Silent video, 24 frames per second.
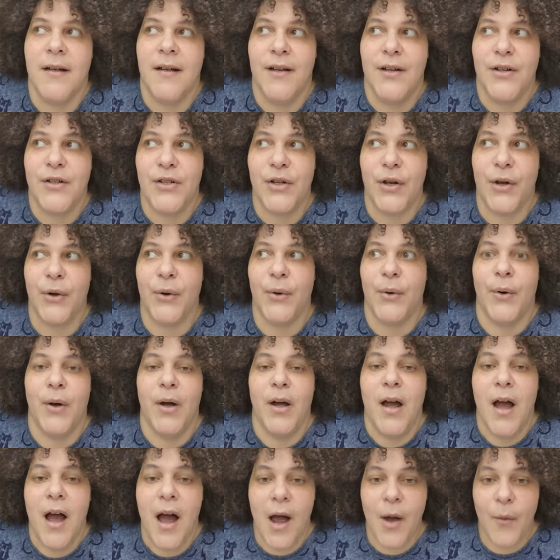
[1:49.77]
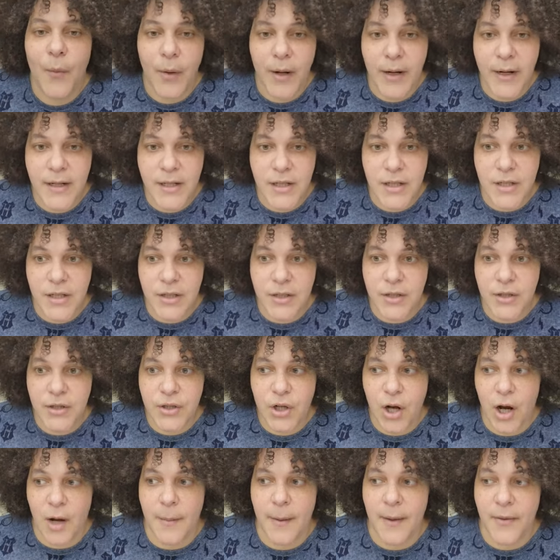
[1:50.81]
So I wanted to
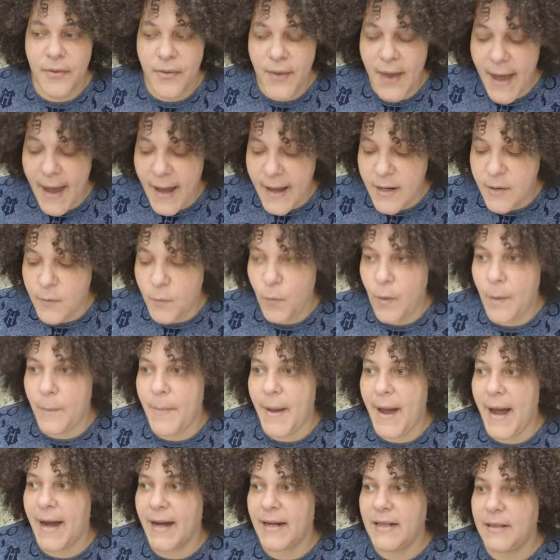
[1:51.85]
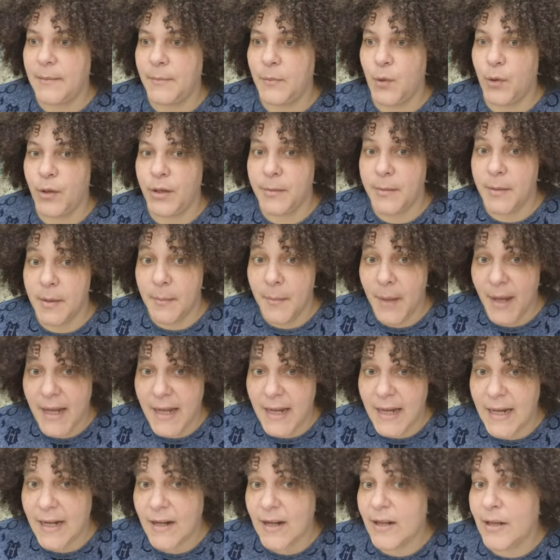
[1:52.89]
talk about that, what bags I'm going to be
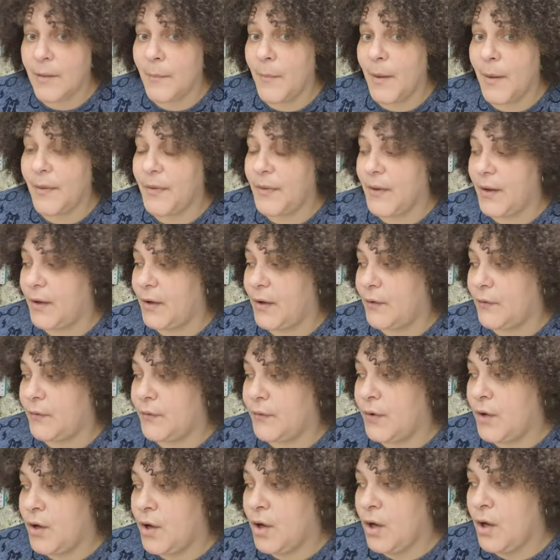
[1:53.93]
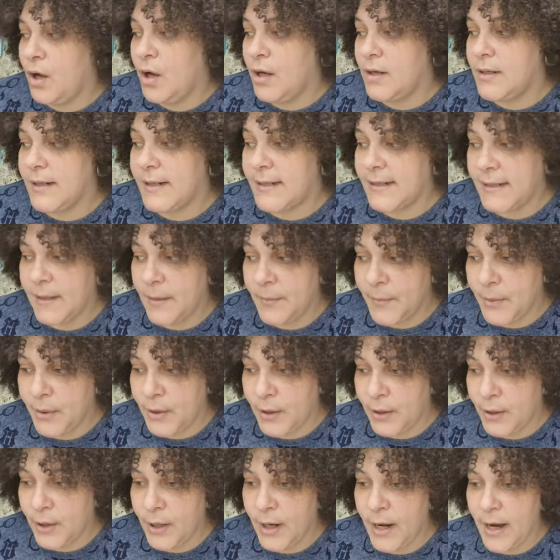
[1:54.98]
making in the month of
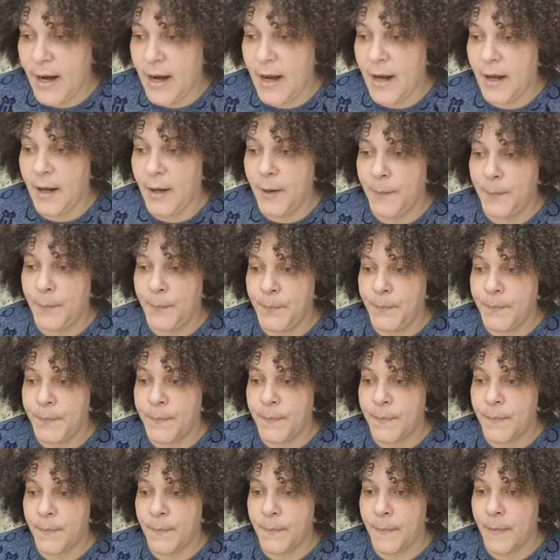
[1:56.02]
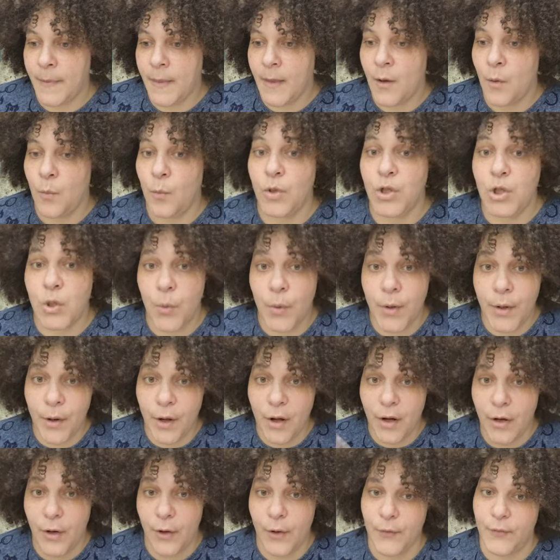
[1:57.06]
December, um, what's going
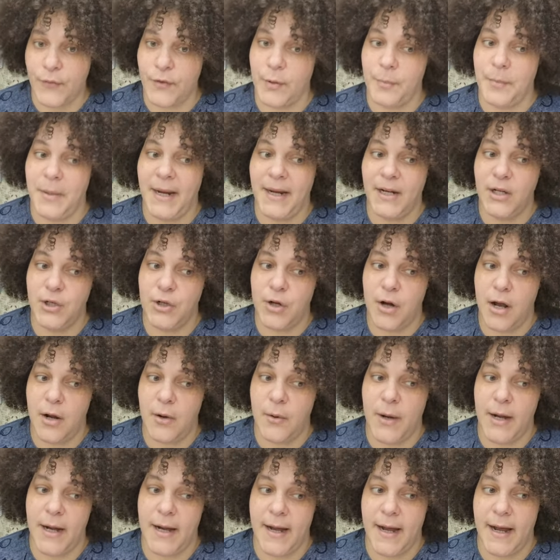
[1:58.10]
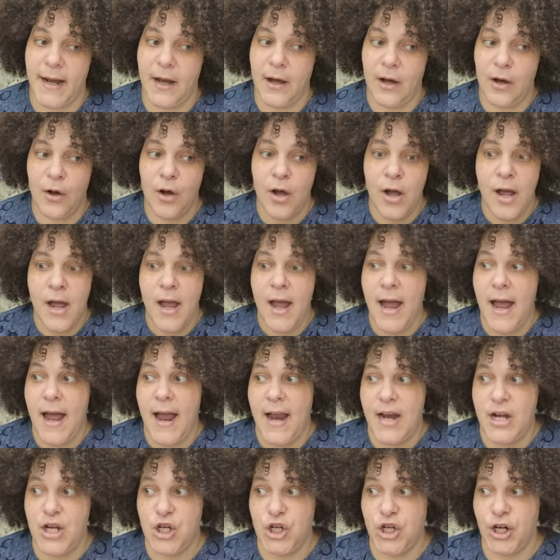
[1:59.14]
on over the Patreon right now,
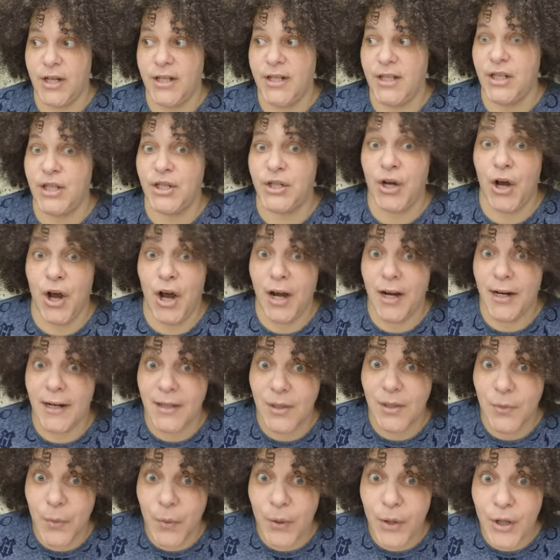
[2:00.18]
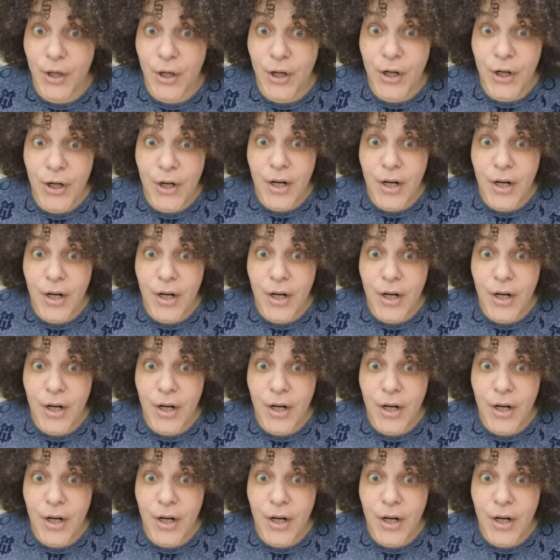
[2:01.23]
and just talk because we're